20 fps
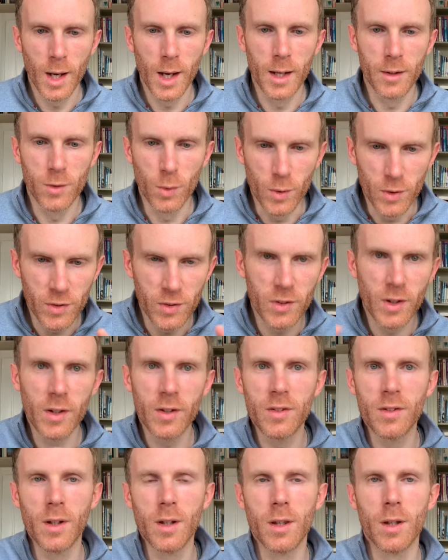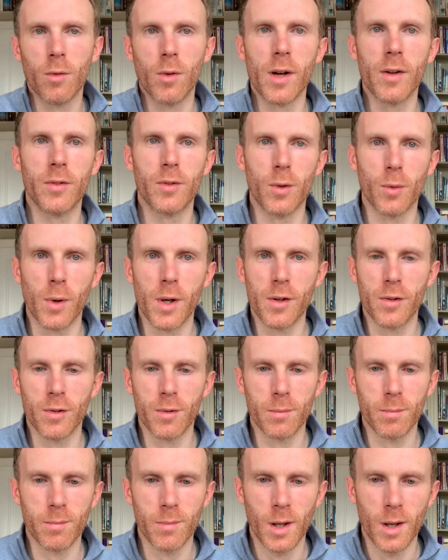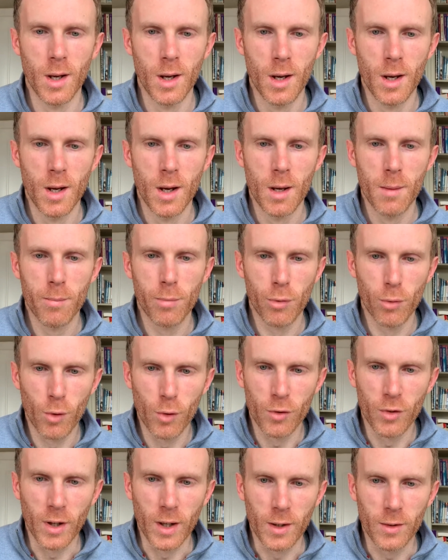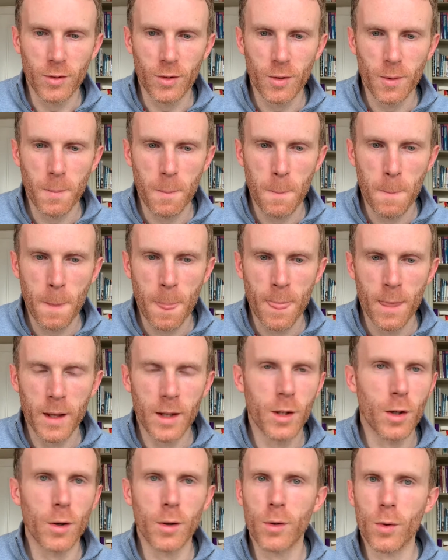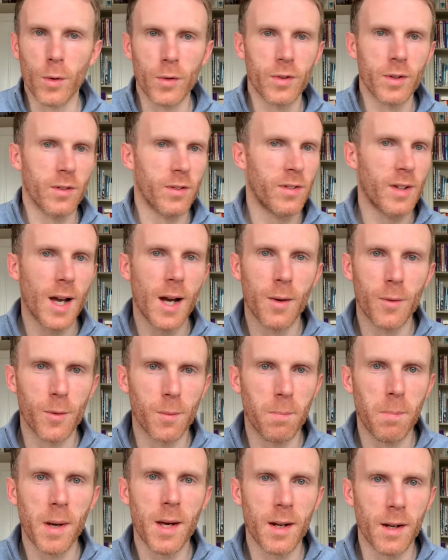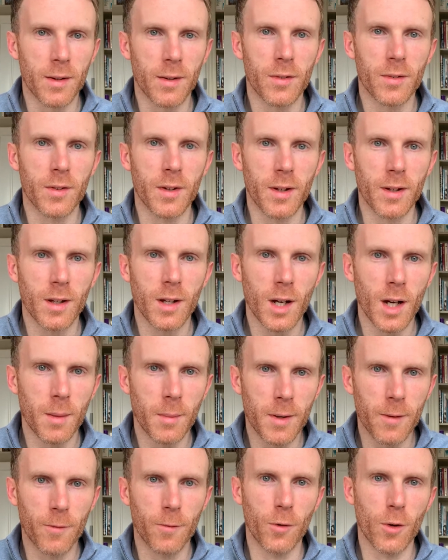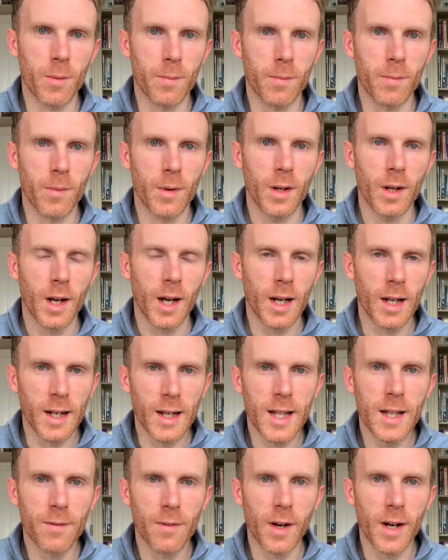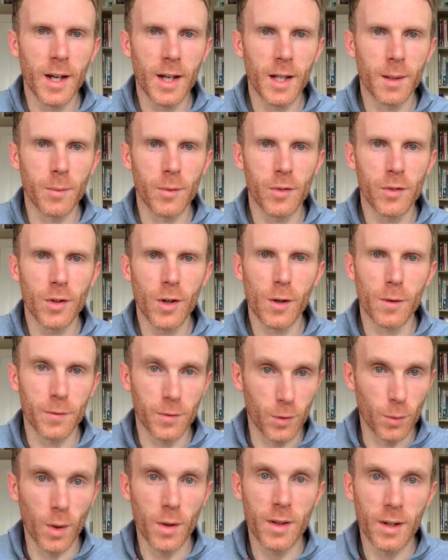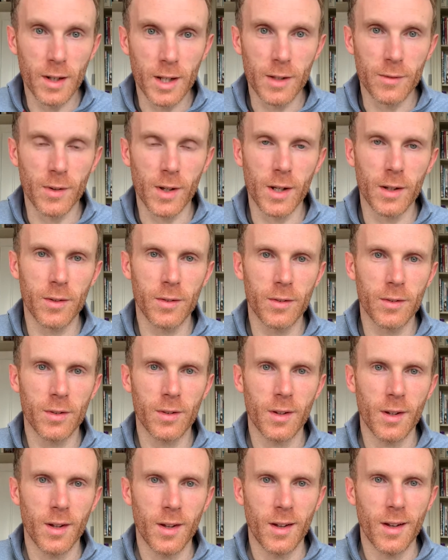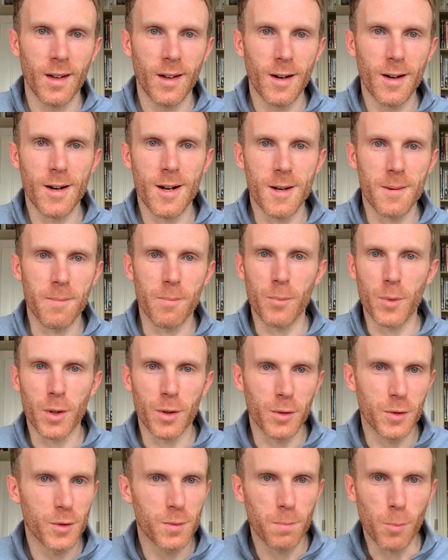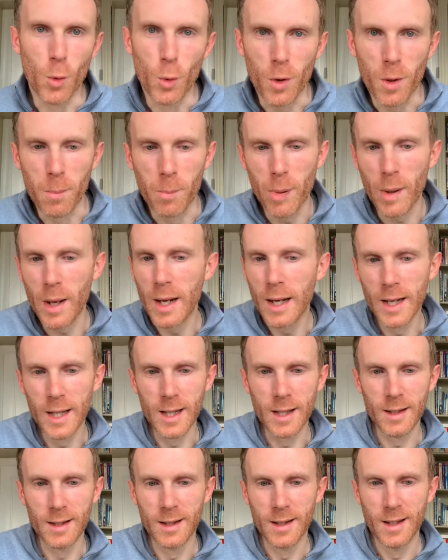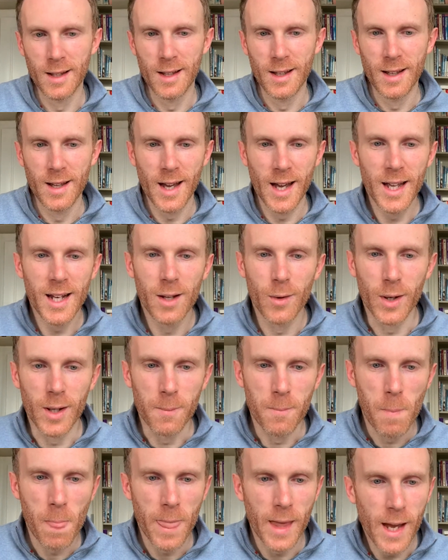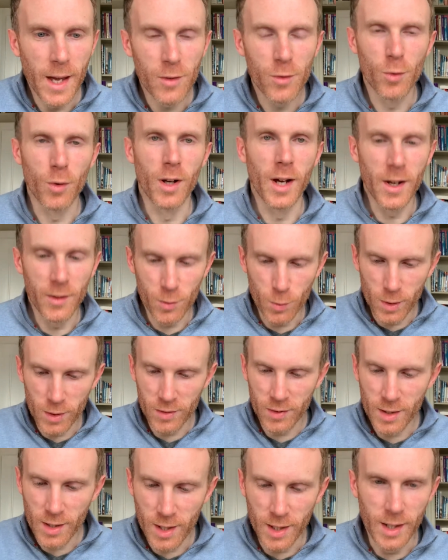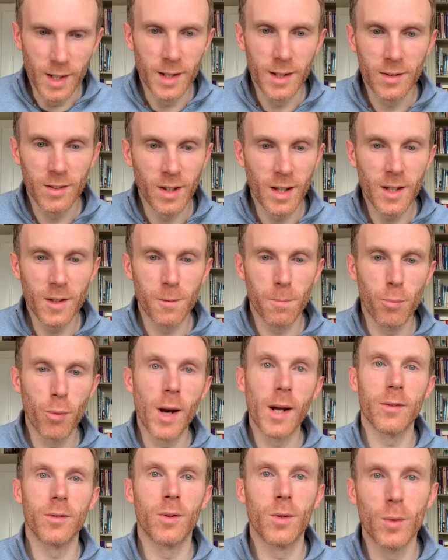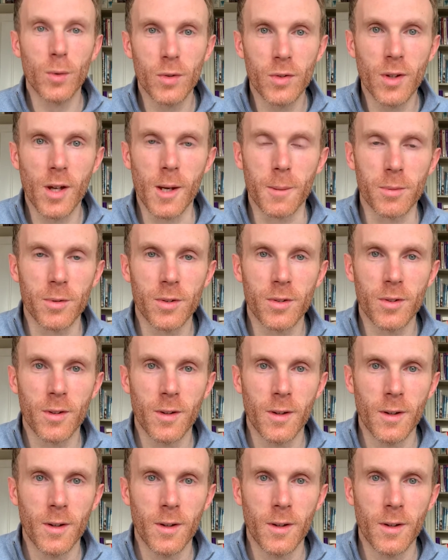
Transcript: to assist in the restoration project. You know, of course, it sounds better, doesn't it, coming from a Levite himself to other Levites, you know, just more compelling. Anyway, Ezra, as we see here, takes practical steps